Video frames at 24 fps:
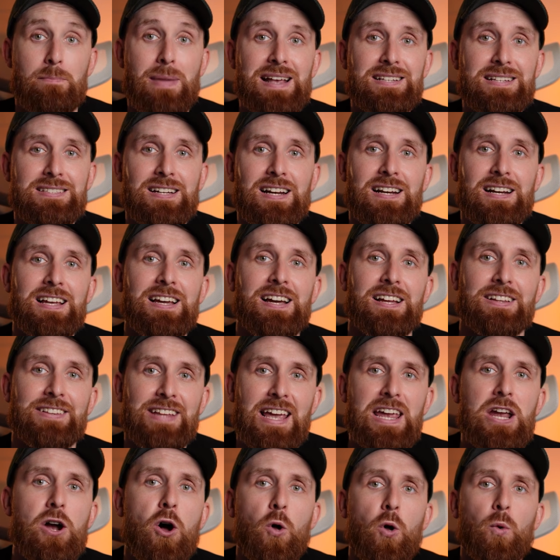Basically,
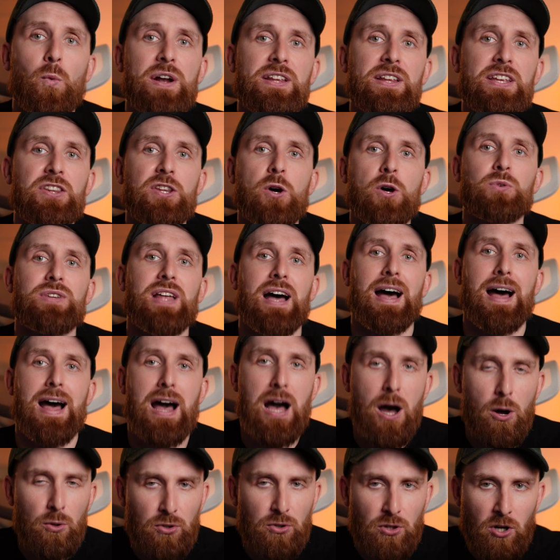they already know the
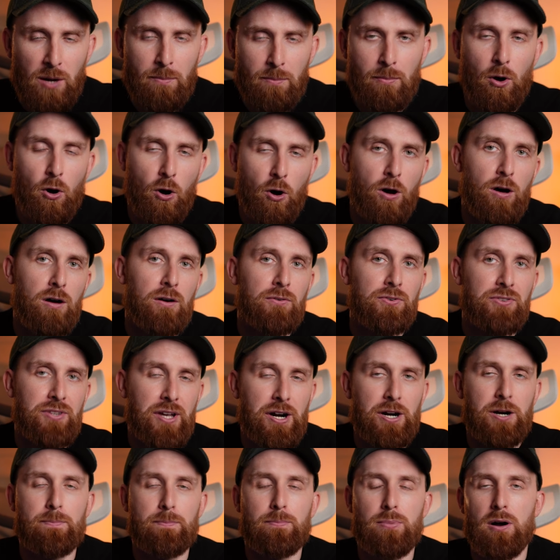outcome of
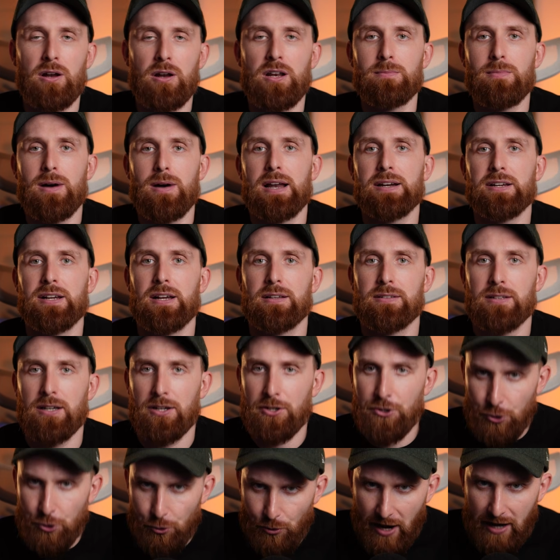their Polymarket
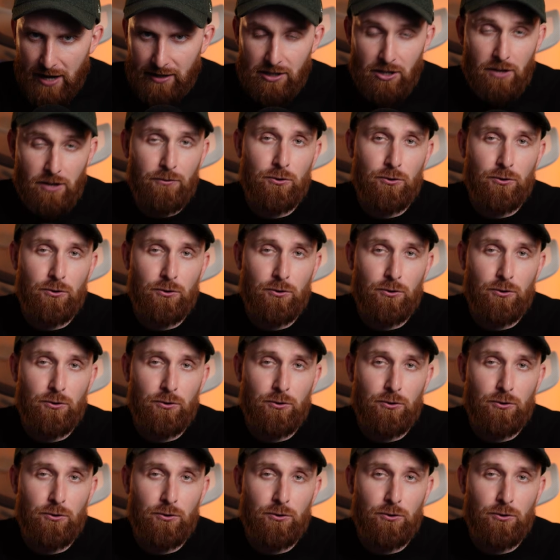trade. And